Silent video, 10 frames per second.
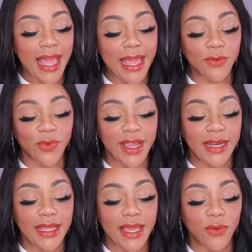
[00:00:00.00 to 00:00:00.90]
and
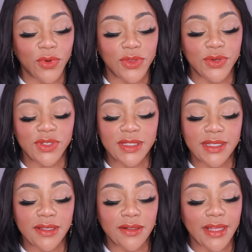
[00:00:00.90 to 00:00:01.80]
radiate with your
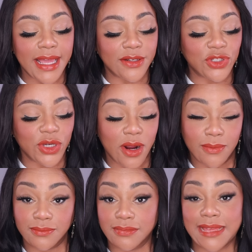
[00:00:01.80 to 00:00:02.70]
still and charm.